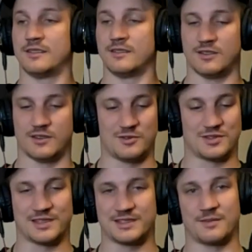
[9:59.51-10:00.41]
using
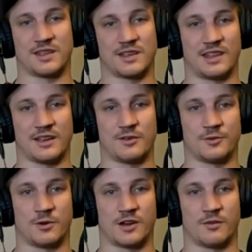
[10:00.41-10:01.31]
something like cold
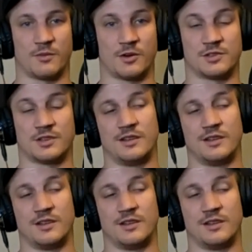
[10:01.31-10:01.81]
water immersion.